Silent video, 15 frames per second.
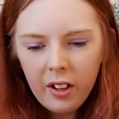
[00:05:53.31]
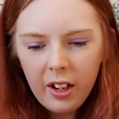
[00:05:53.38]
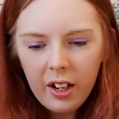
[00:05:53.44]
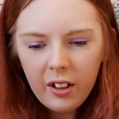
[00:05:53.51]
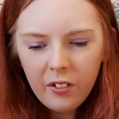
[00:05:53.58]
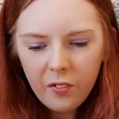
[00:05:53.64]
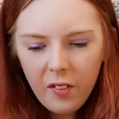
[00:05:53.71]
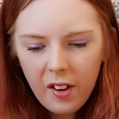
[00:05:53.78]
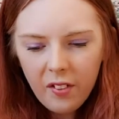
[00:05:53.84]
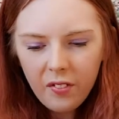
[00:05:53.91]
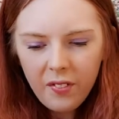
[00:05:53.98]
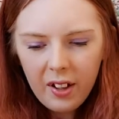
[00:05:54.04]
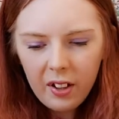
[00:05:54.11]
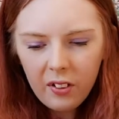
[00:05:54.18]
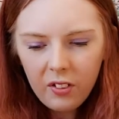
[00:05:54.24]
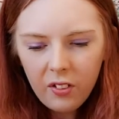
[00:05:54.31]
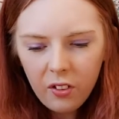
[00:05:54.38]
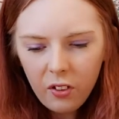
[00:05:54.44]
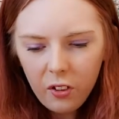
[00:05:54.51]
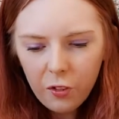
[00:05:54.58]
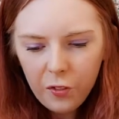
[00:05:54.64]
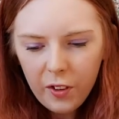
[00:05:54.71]
either red felt
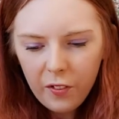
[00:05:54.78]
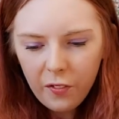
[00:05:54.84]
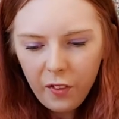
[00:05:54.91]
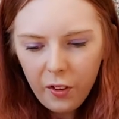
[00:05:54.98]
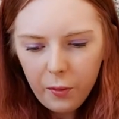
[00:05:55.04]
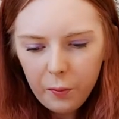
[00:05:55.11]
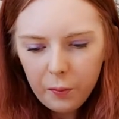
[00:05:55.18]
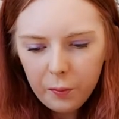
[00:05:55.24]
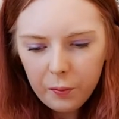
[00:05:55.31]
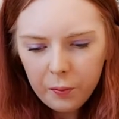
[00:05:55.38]
or red foam.